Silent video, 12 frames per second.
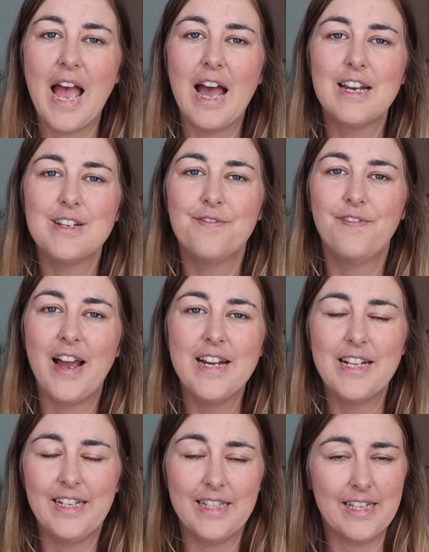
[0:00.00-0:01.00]
And
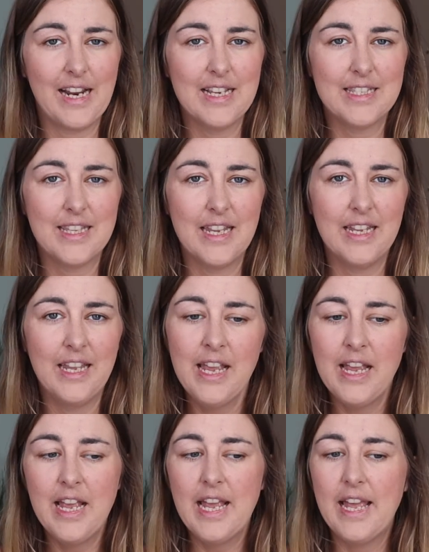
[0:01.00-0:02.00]
finally, the last thing
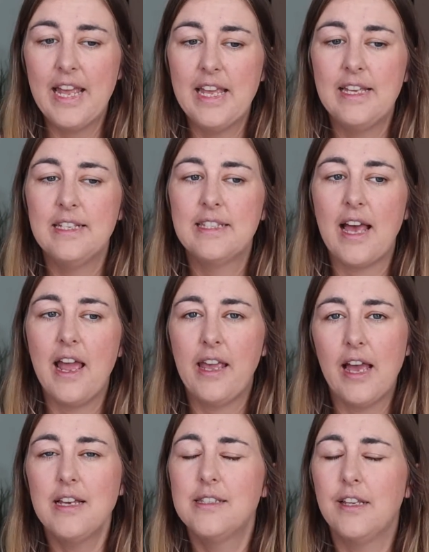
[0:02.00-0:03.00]
is, I
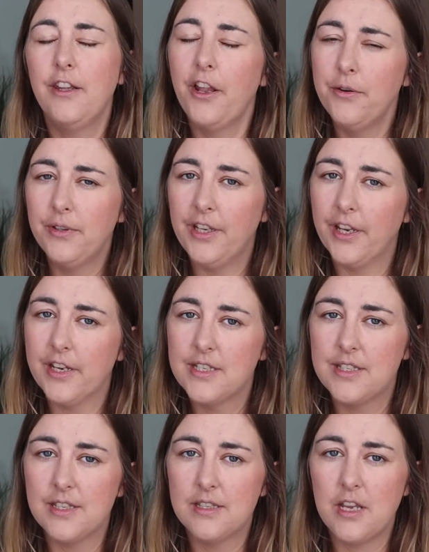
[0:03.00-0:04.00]
guess,
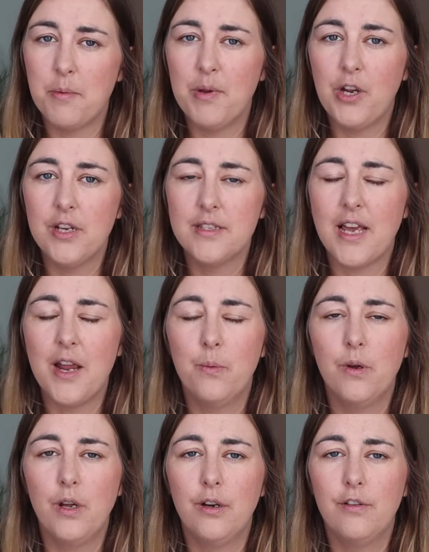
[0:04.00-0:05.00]
loneliness. So because I
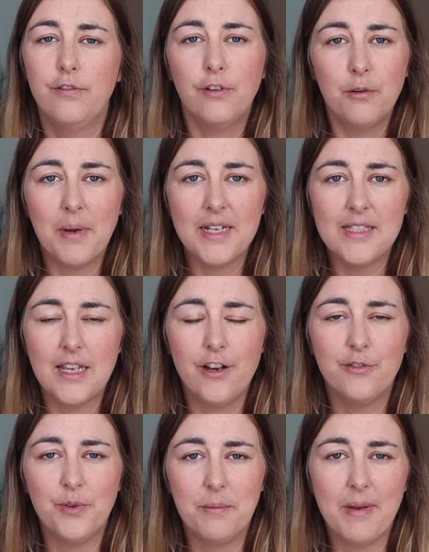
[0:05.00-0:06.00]
work for
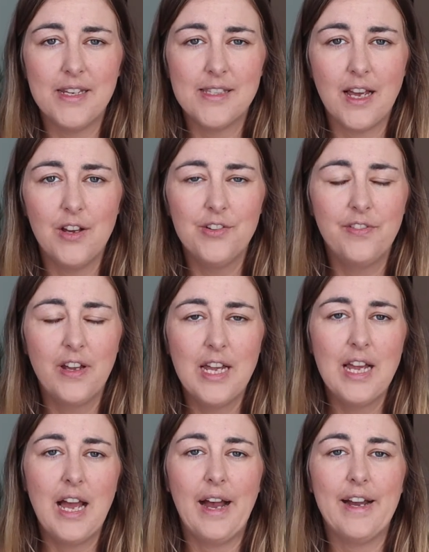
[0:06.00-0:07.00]
myself, with myself,
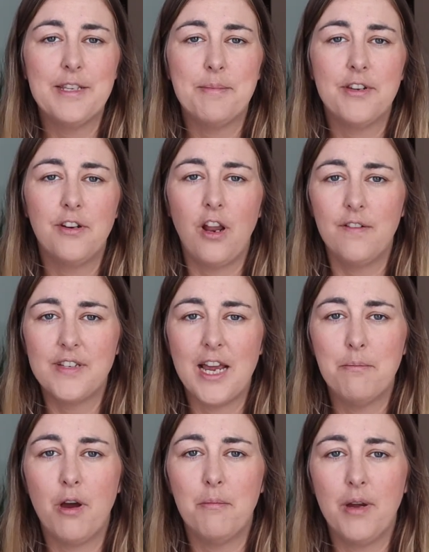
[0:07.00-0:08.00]
I spend a lot of
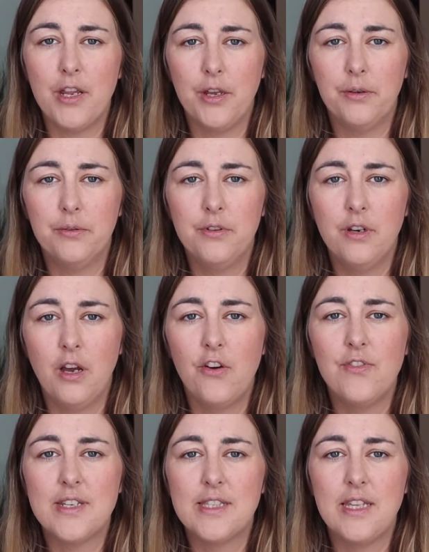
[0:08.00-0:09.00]
time on my own.
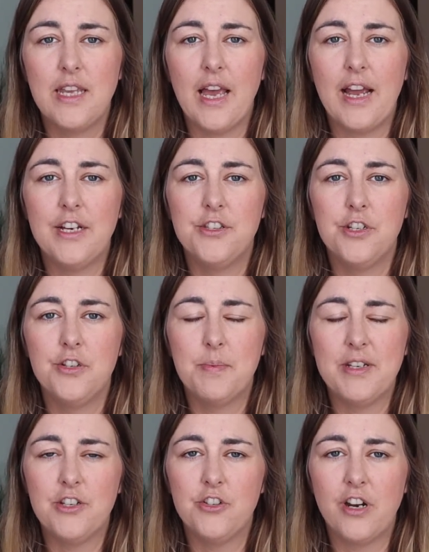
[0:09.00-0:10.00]
Obviously, I do
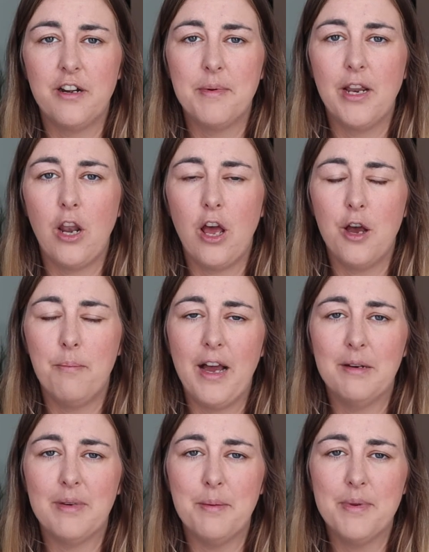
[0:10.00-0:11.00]
speak to Jeremy a lot
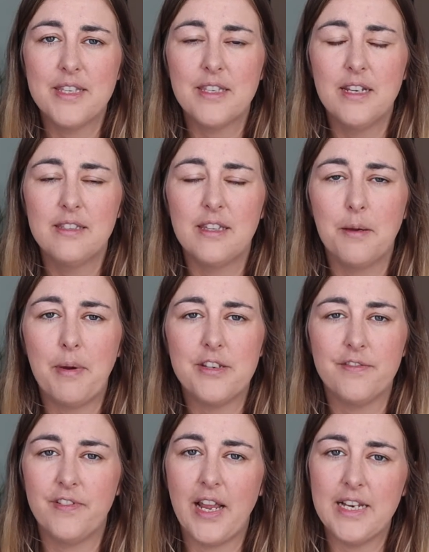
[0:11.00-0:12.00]
about my business, about
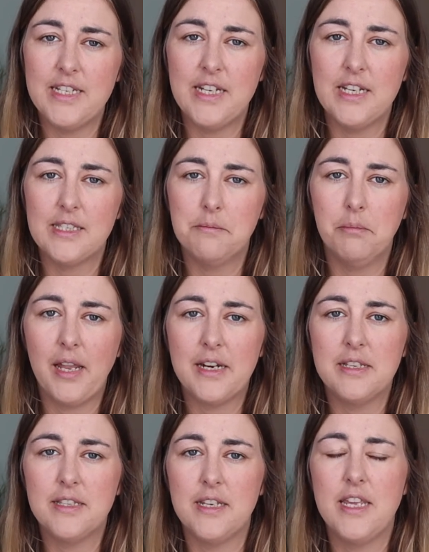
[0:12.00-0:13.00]
different ideas and
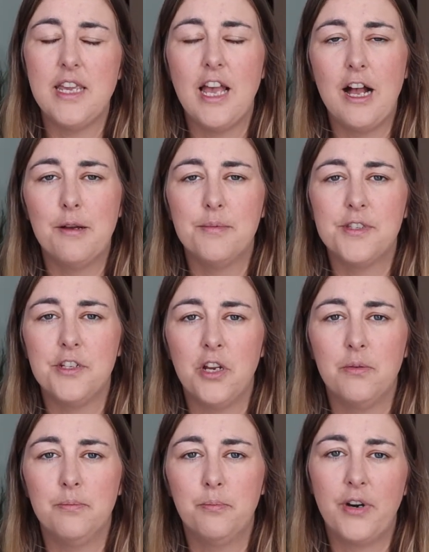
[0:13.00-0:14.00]
plans, and he helps, you
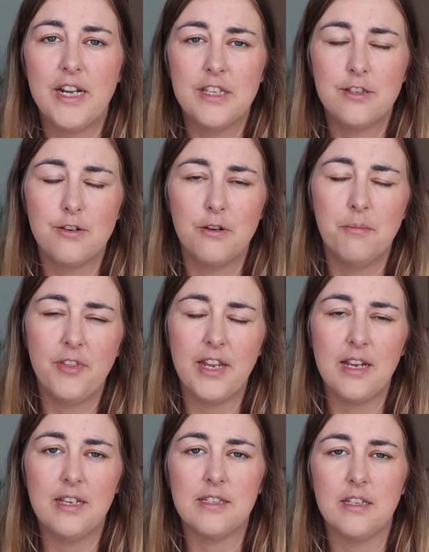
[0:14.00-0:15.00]
know, brainstorm
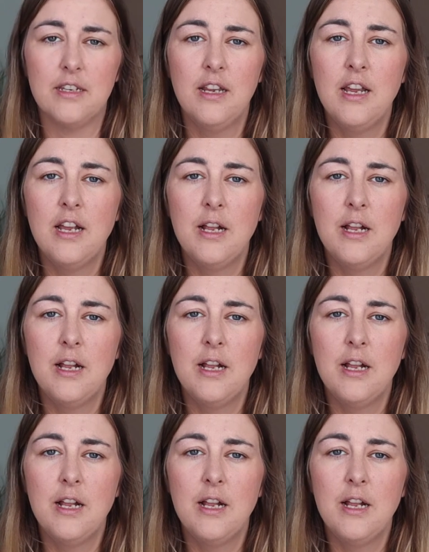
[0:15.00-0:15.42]
things and